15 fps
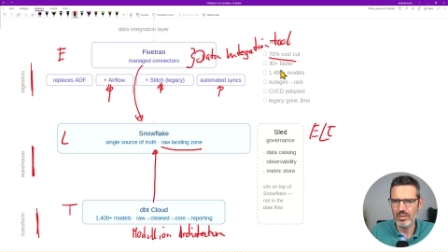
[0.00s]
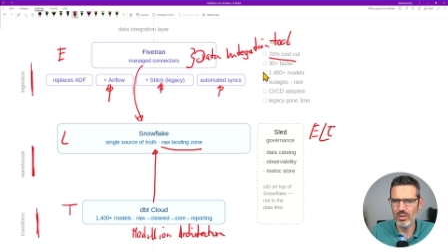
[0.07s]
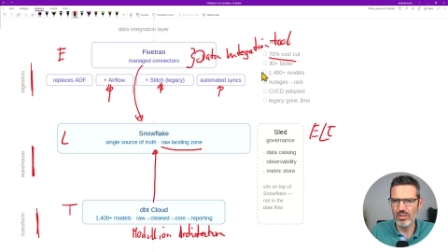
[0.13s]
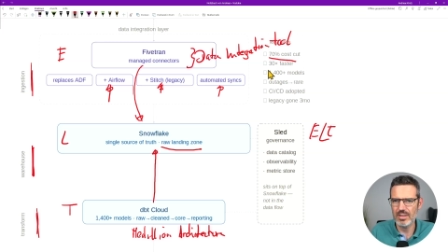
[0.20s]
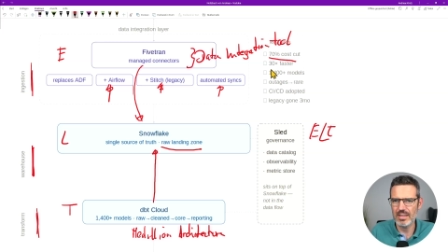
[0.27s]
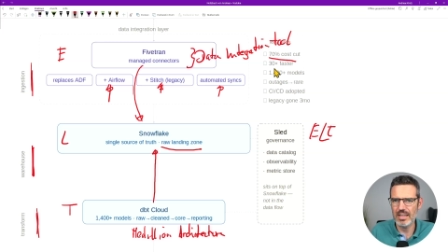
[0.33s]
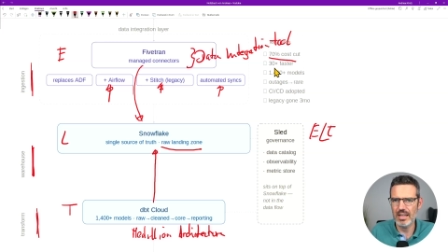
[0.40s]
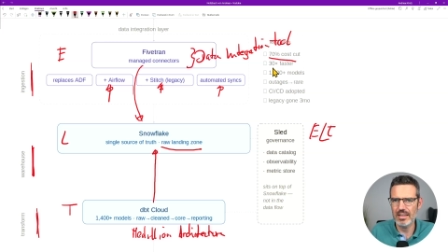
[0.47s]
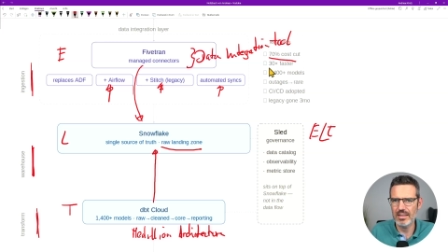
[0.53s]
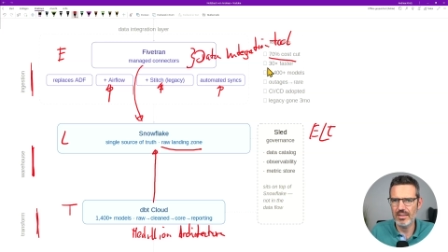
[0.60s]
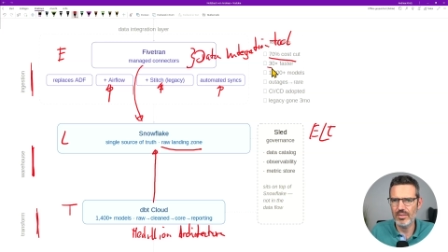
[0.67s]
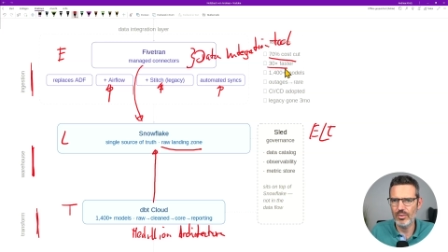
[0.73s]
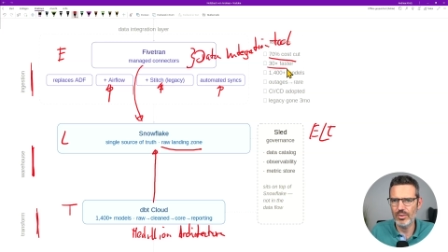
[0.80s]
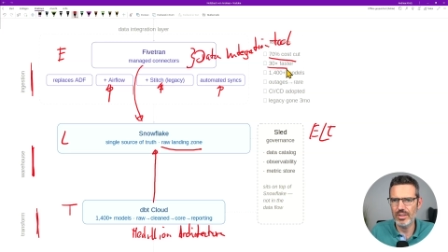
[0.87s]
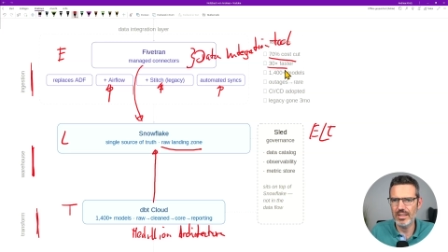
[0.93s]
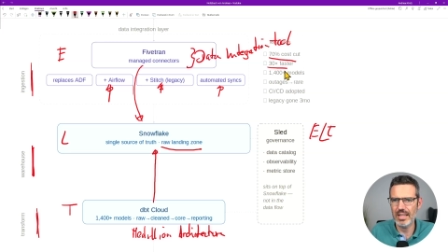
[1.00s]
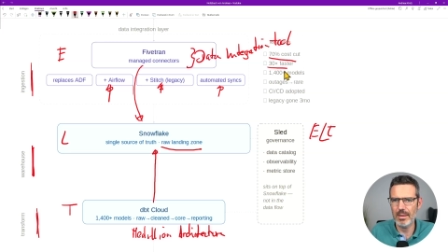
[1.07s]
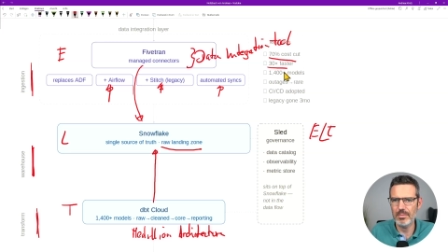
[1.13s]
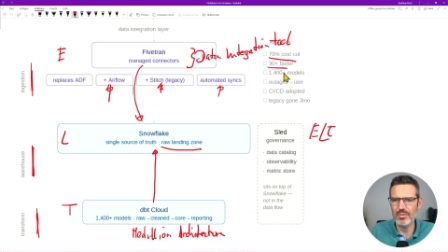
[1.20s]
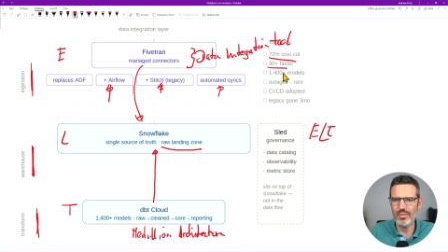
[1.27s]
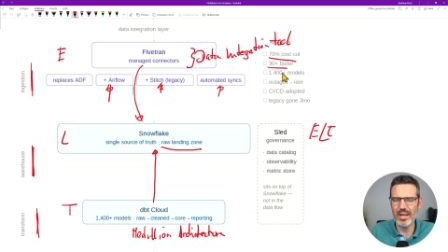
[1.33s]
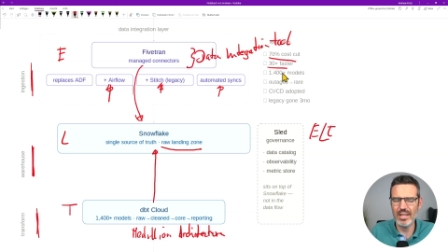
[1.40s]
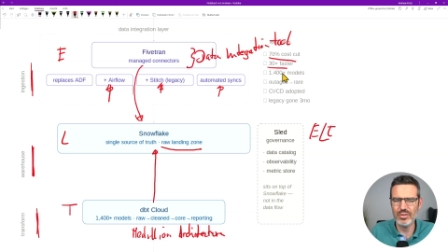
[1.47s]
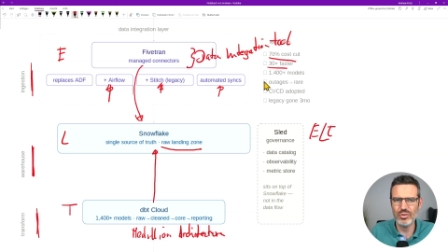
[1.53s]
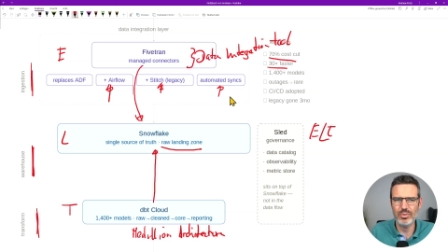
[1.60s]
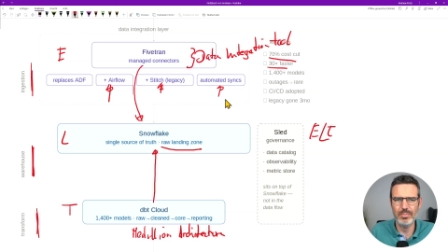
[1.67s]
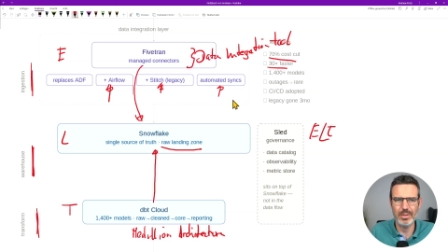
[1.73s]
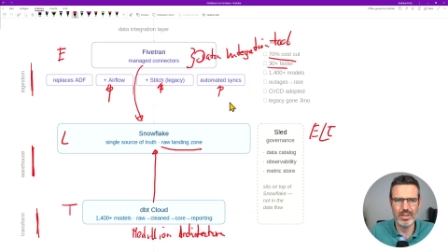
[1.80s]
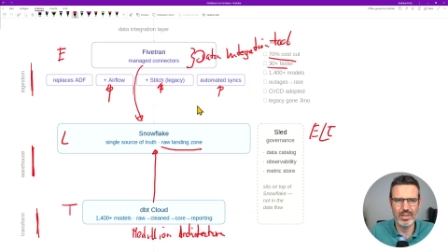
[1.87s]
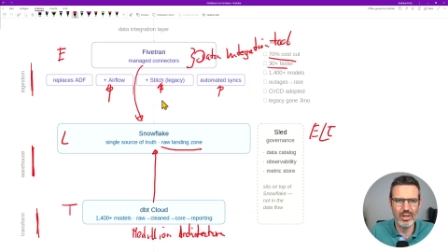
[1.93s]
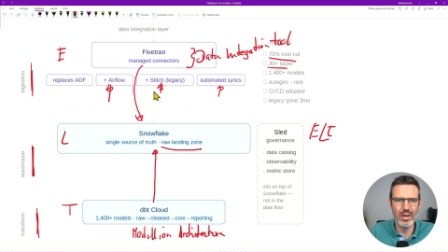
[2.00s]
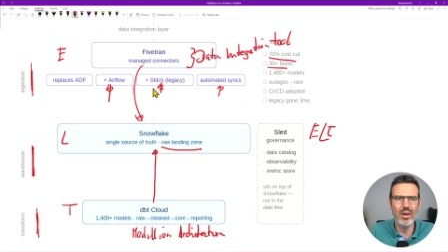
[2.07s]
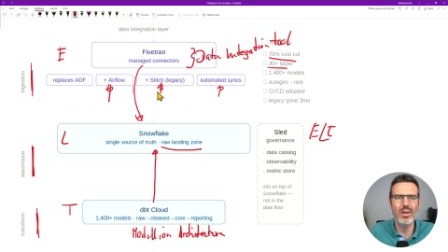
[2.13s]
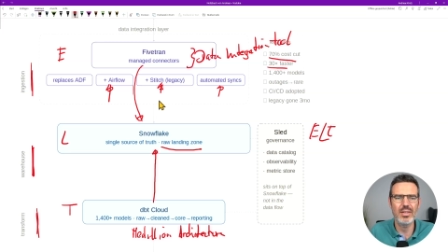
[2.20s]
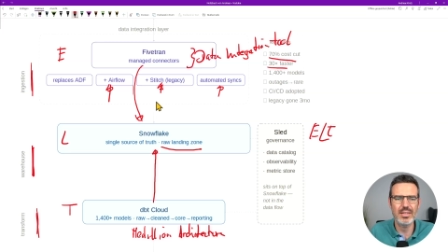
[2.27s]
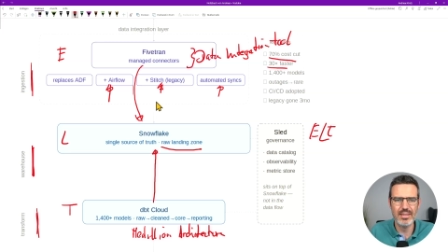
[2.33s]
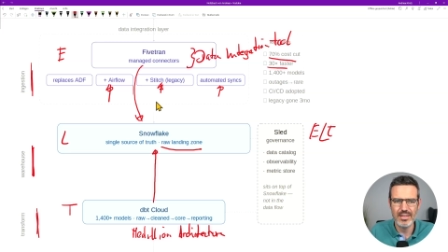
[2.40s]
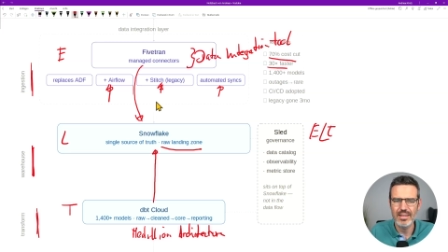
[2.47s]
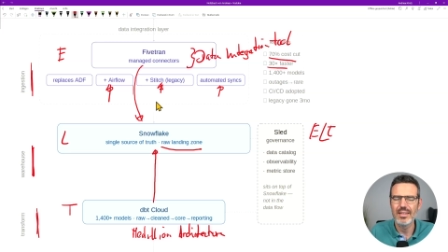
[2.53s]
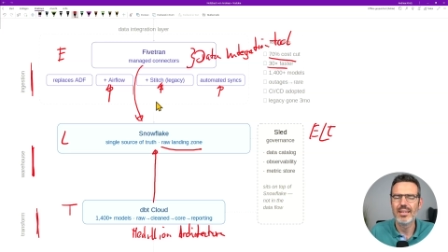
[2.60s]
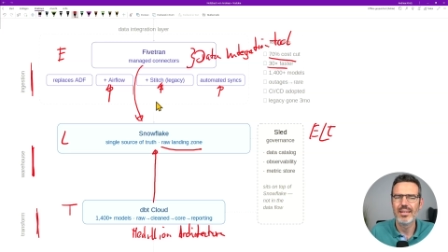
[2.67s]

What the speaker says: cost cut, 30 times faster, because